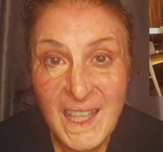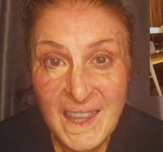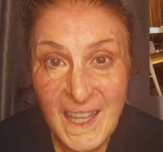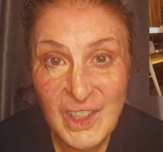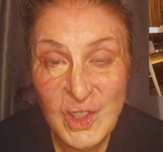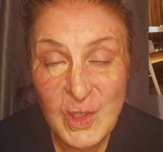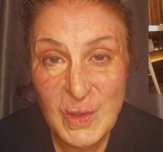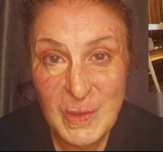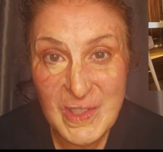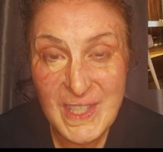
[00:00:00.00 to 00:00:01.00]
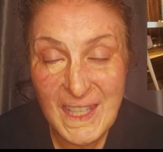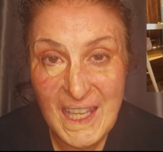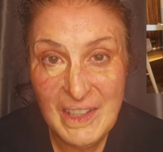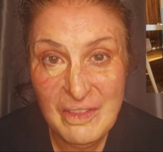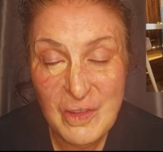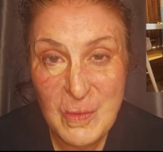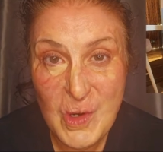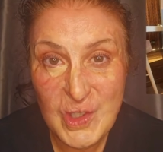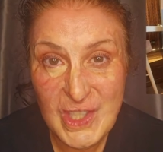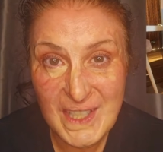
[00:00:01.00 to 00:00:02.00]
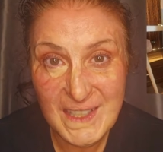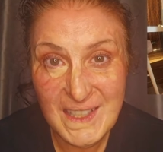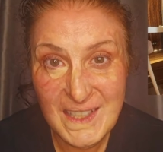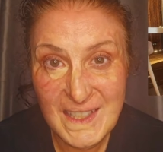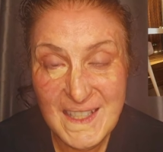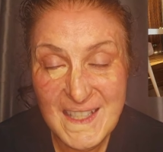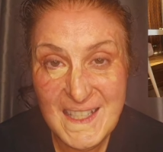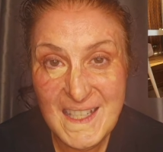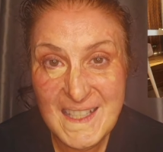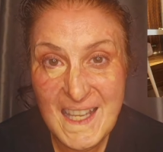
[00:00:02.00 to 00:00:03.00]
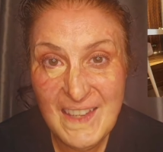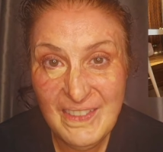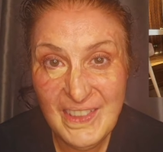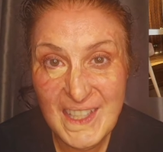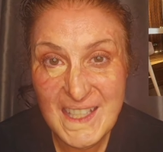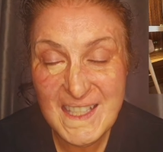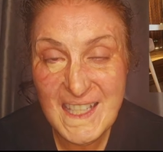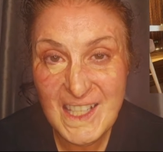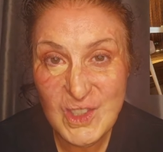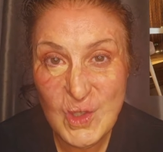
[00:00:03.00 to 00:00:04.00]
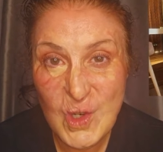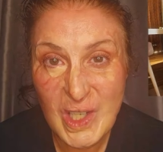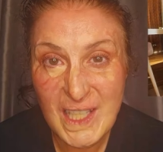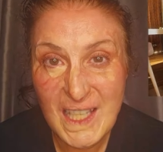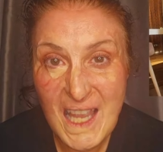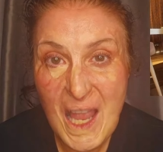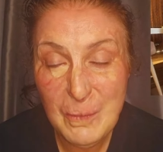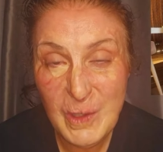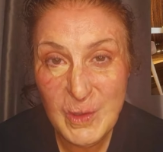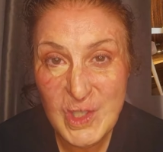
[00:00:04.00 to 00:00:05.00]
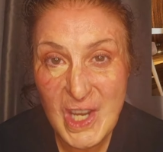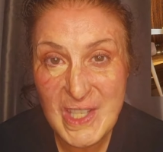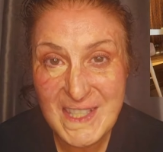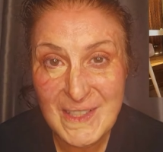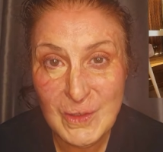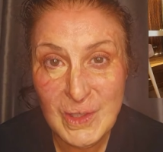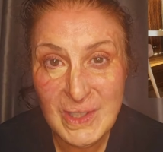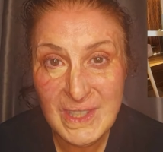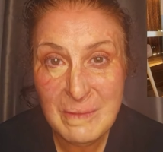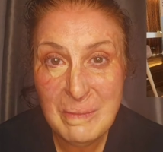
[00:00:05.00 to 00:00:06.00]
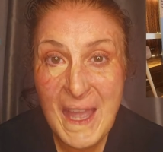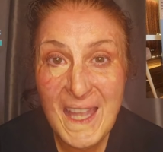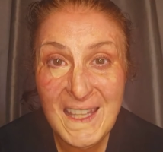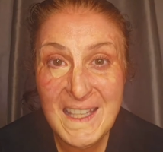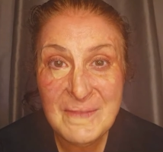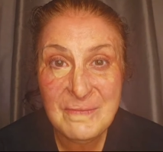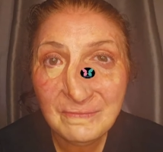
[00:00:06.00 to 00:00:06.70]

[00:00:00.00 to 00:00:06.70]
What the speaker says: Thank you once again for watching. Stay safe, stay strong, and we'll chat soon. Bye.